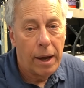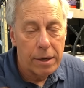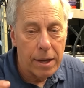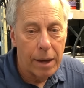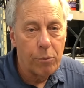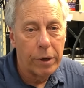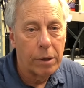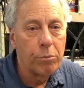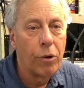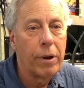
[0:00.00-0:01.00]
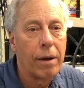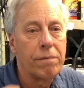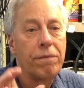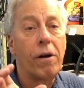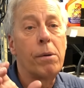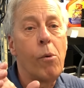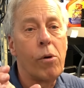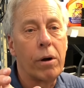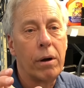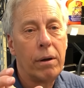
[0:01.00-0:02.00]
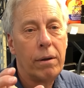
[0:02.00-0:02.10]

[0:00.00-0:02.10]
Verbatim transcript: and yet we can put out far more,